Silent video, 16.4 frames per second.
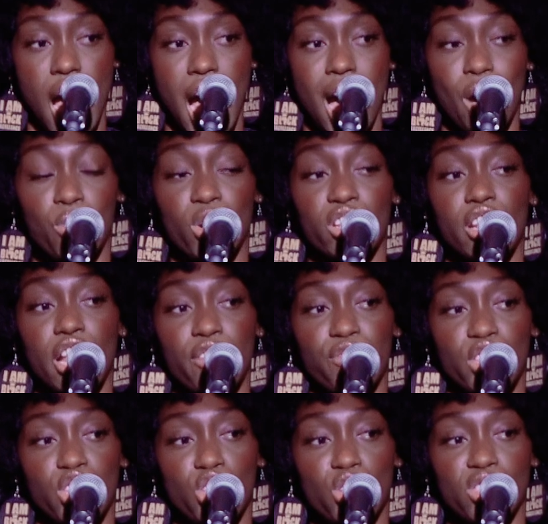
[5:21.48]
I want
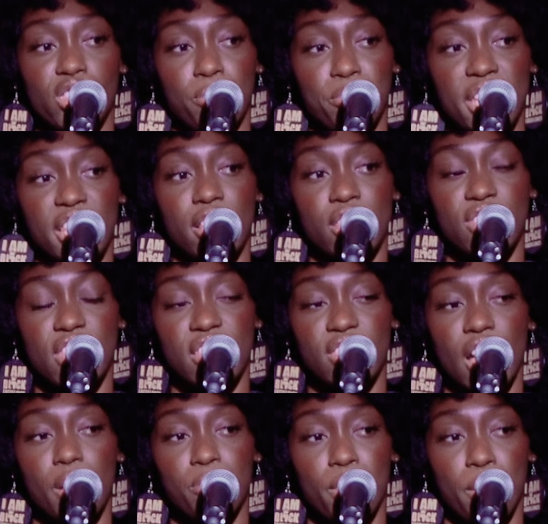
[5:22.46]
loving you to be the thing
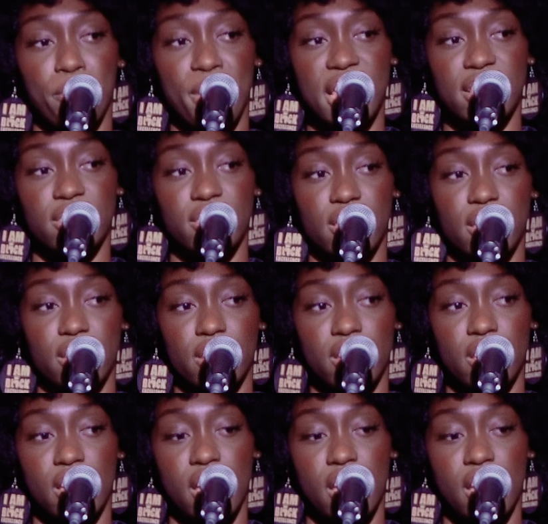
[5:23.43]
that I'm the best in.